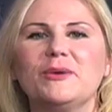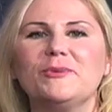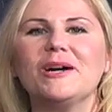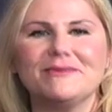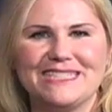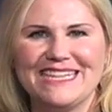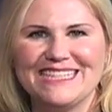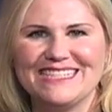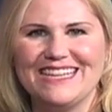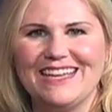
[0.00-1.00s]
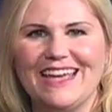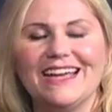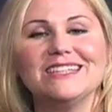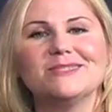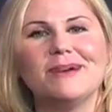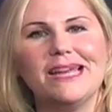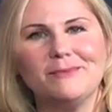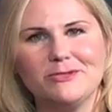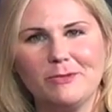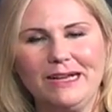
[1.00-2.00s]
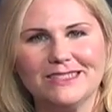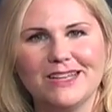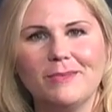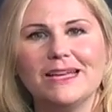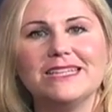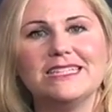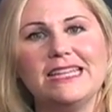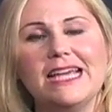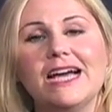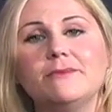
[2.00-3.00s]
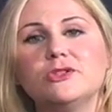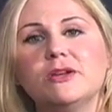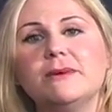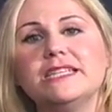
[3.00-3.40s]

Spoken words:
Welcome to State of the State KS. My name is Rebecca Zepik, and today I'm joined by